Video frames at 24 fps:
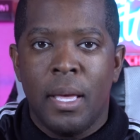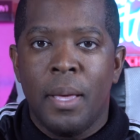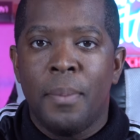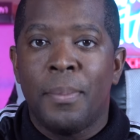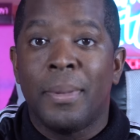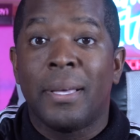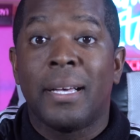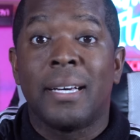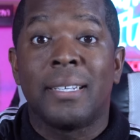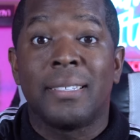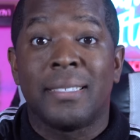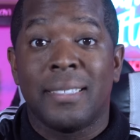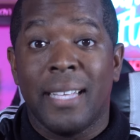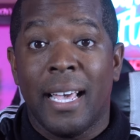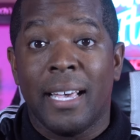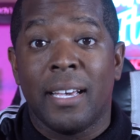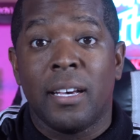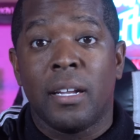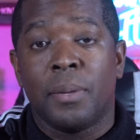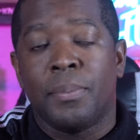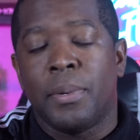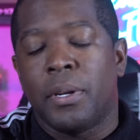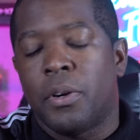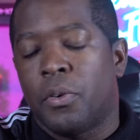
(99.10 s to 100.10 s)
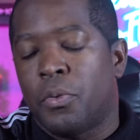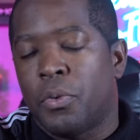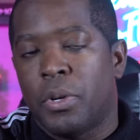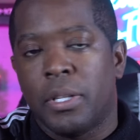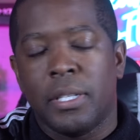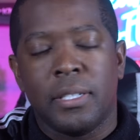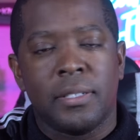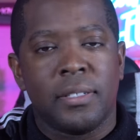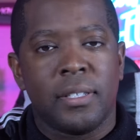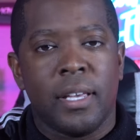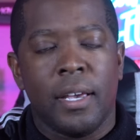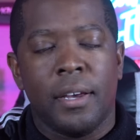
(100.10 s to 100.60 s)
Because that could have been a
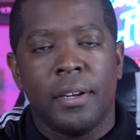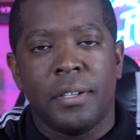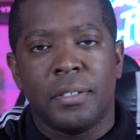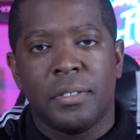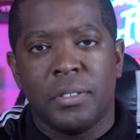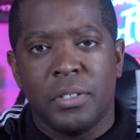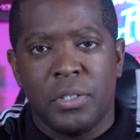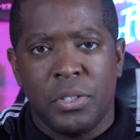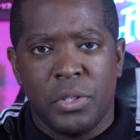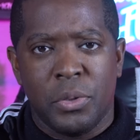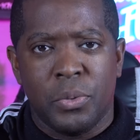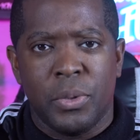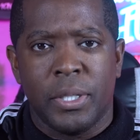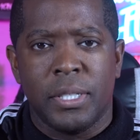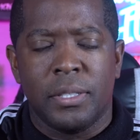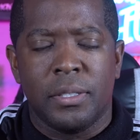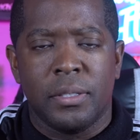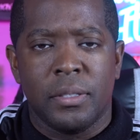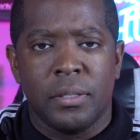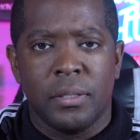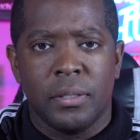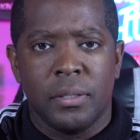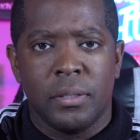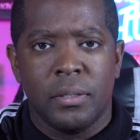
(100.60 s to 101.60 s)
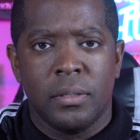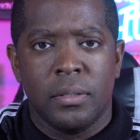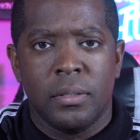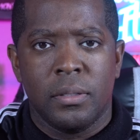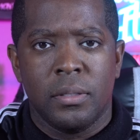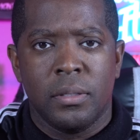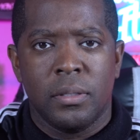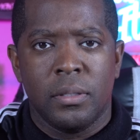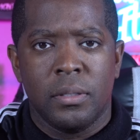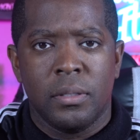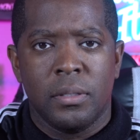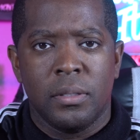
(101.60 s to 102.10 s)
really scary situation.
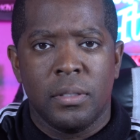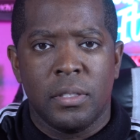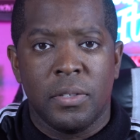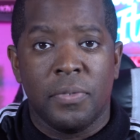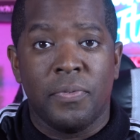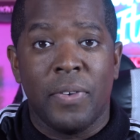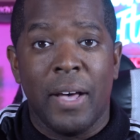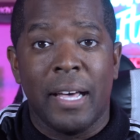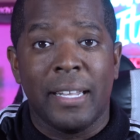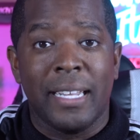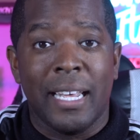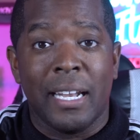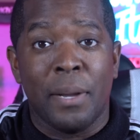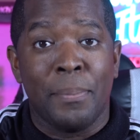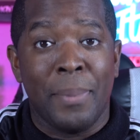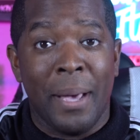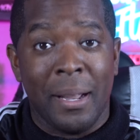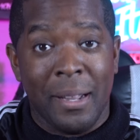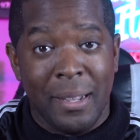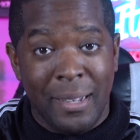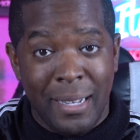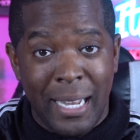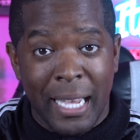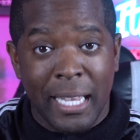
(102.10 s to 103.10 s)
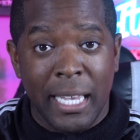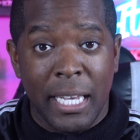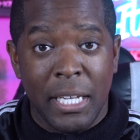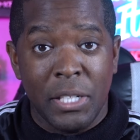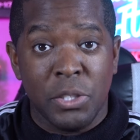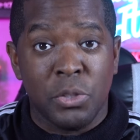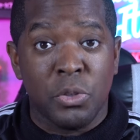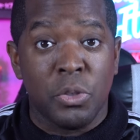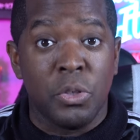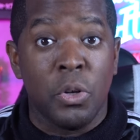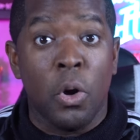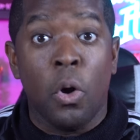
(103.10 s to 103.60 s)
To find out about a neck
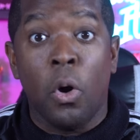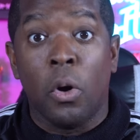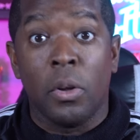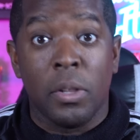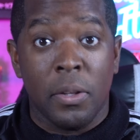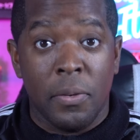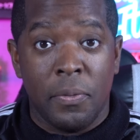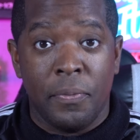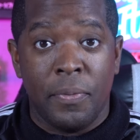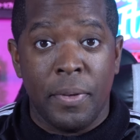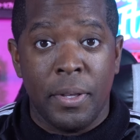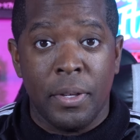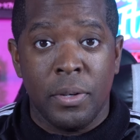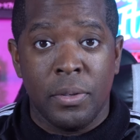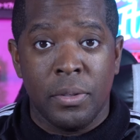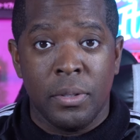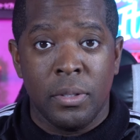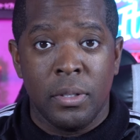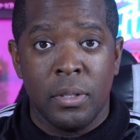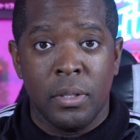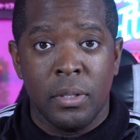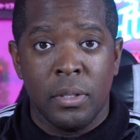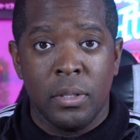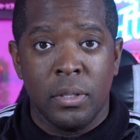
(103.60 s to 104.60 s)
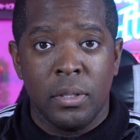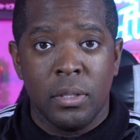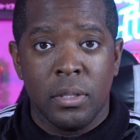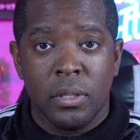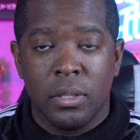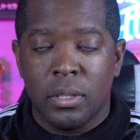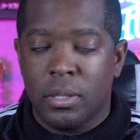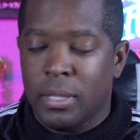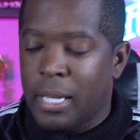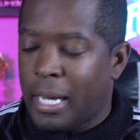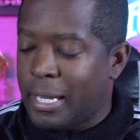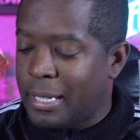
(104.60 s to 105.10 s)
injury on the field,
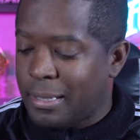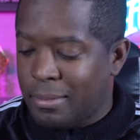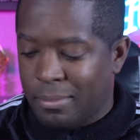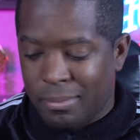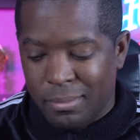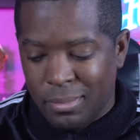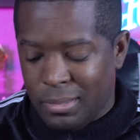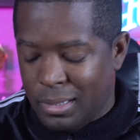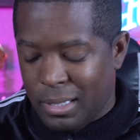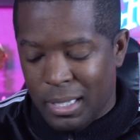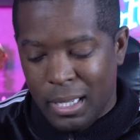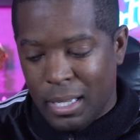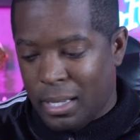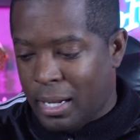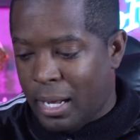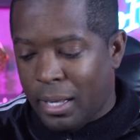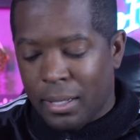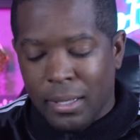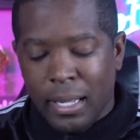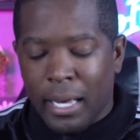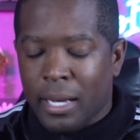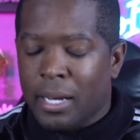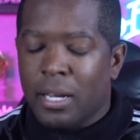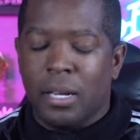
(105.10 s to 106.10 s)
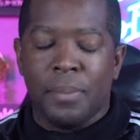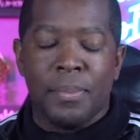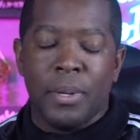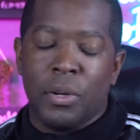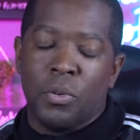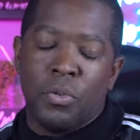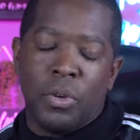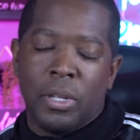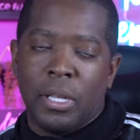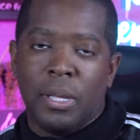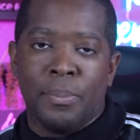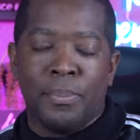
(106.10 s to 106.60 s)
because I yeah, that, that could have
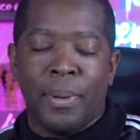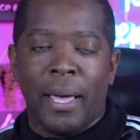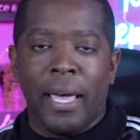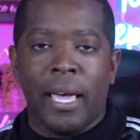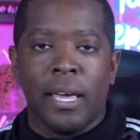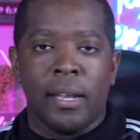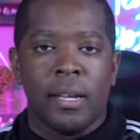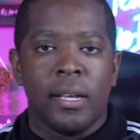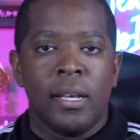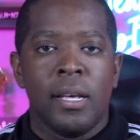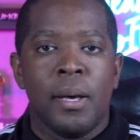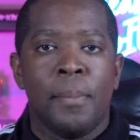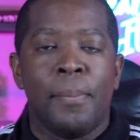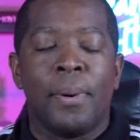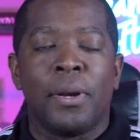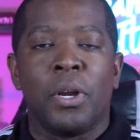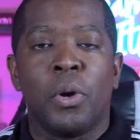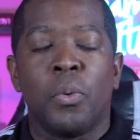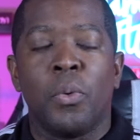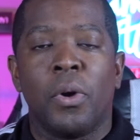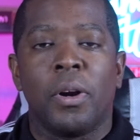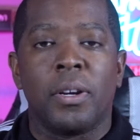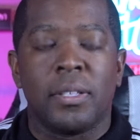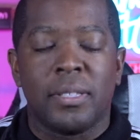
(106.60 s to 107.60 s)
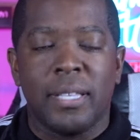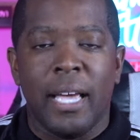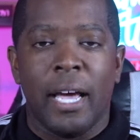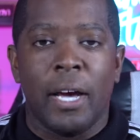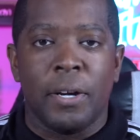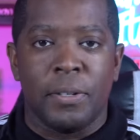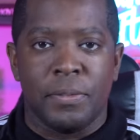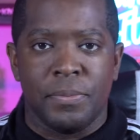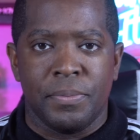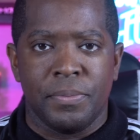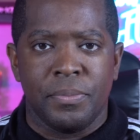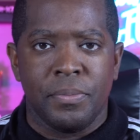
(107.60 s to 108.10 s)
been really bad. But it worked
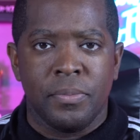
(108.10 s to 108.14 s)
out.